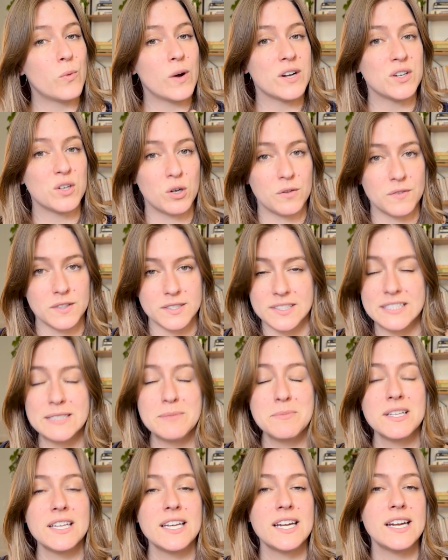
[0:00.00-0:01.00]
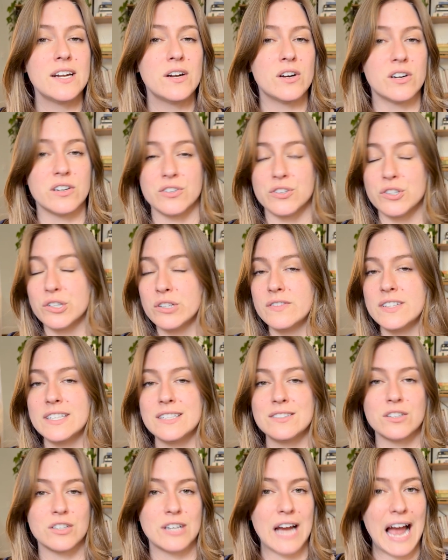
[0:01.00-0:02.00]
when overstimulated or
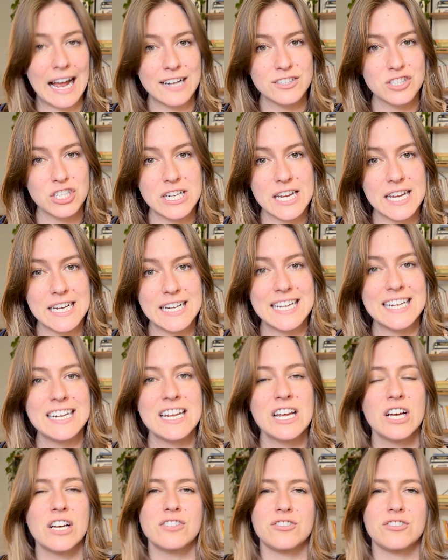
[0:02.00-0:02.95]
nervous or agitated,